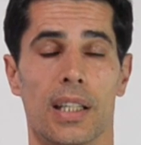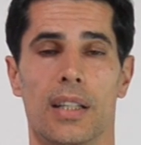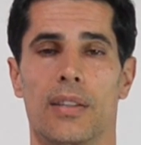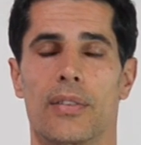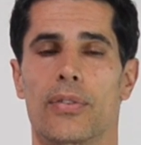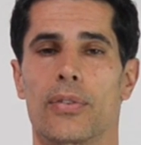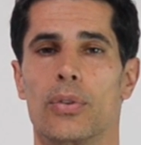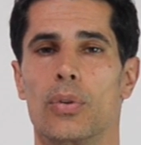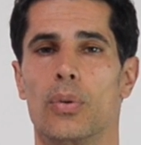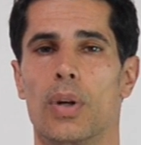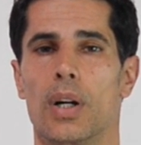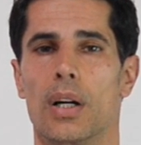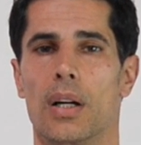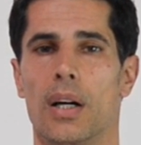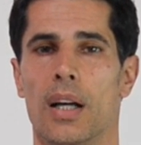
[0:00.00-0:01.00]
it through
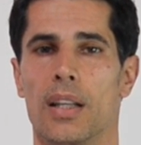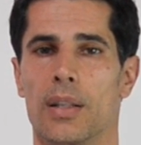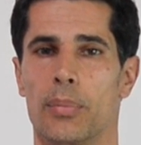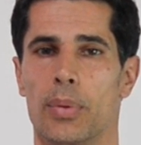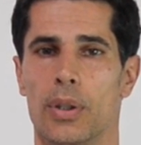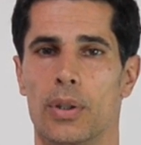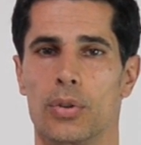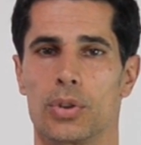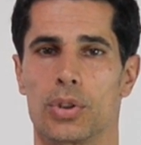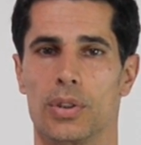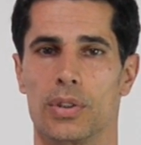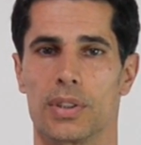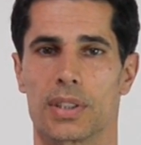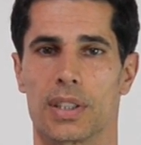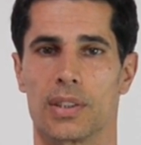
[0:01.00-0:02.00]
other
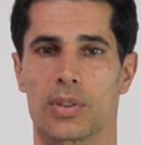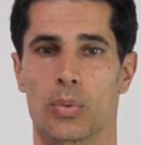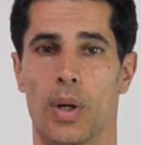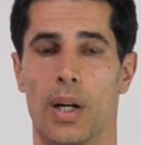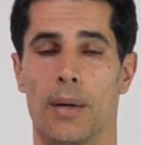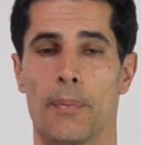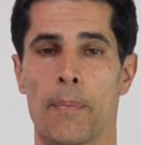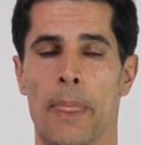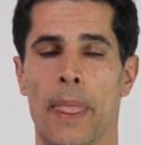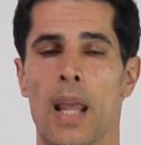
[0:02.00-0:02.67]
pollutions as well.